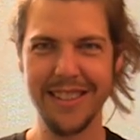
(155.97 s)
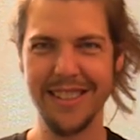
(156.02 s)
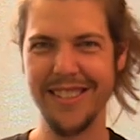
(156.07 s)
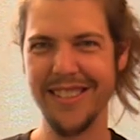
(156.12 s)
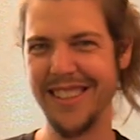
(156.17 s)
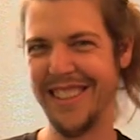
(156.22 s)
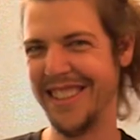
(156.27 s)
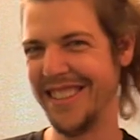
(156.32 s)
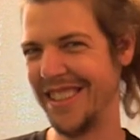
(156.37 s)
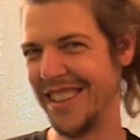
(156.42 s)
I
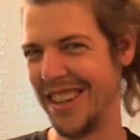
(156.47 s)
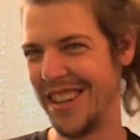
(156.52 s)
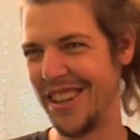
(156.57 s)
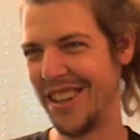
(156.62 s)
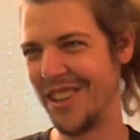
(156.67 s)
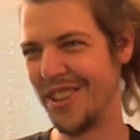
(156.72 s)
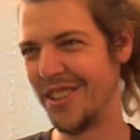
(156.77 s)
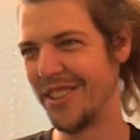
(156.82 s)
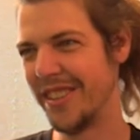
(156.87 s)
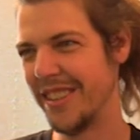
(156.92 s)
was like,
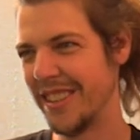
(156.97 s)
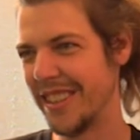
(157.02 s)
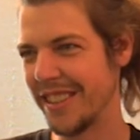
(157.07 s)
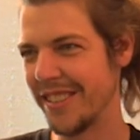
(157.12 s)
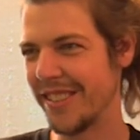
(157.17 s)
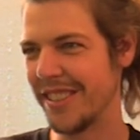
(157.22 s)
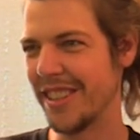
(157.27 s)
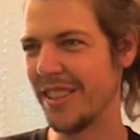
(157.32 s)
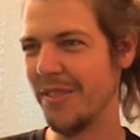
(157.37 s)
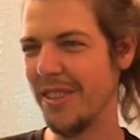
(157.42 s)
no. And I
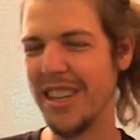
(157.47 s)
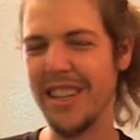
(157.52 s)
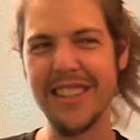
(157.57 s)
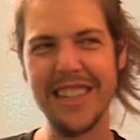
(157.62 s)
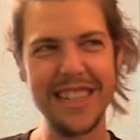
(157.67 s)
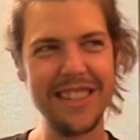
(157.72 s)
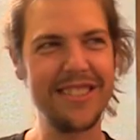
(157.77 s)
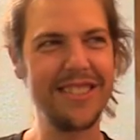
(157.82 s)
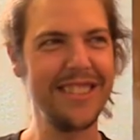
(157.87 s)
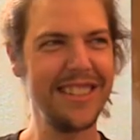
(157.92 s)
was like, well,
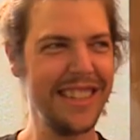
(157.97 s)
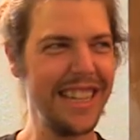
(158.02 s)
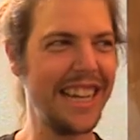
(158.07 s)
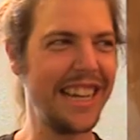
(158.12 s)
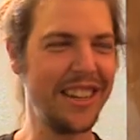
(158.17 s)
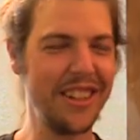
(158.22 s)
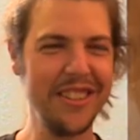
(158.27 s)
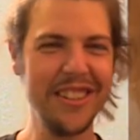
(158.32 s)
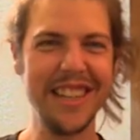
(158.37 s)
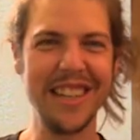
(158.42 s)
actually,
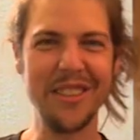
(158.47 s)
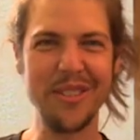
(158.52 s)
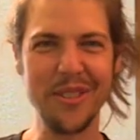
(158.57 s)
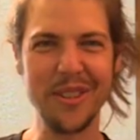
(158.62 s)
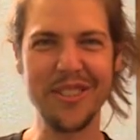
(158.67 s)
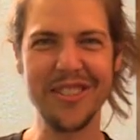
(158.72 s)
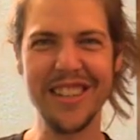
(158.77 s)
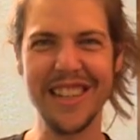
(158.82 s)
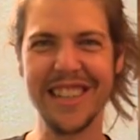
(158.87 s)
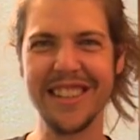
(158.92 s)
yeah, go ahead,
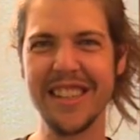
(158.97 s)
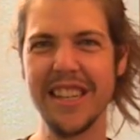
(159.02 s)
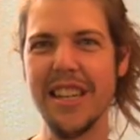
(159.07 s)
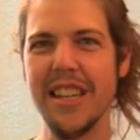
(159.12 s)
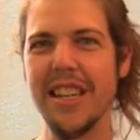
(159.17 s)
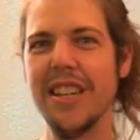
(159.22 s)
throw sand.